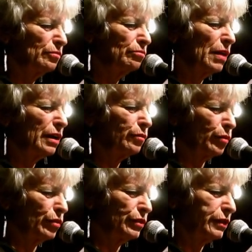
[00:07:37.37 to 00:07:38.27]
my
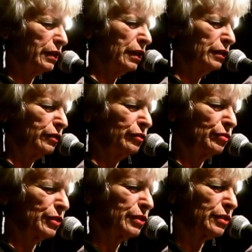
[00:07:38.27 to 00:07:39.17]
world and
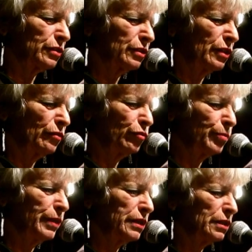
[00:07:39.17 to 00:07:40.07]
yours
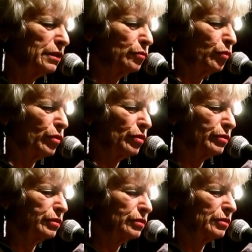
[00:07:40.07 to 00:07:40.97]
would be another world.